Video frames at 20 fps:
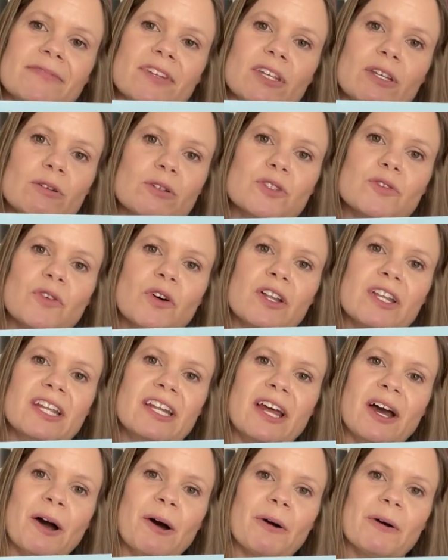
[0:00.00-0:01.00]
useful to
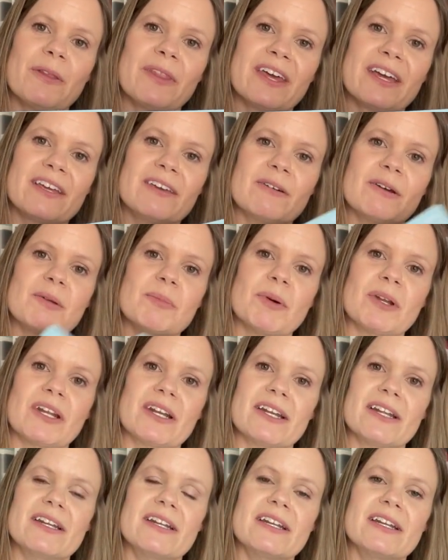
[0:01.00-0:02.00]
know, that you could put it
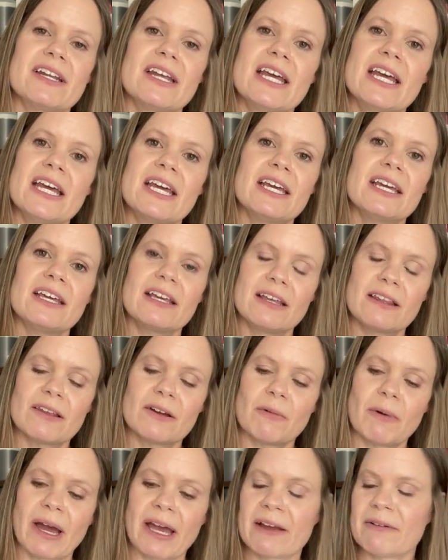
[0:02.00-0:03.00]
in either
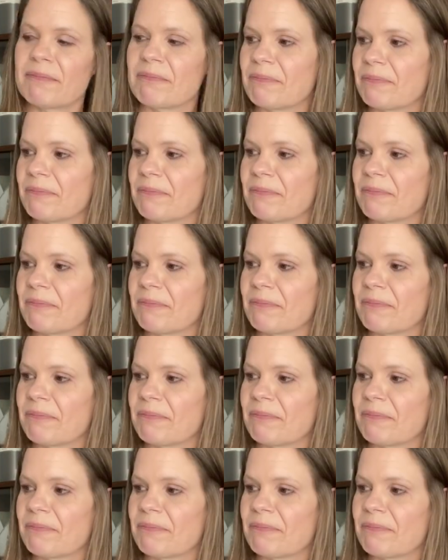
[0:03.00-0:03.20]
way.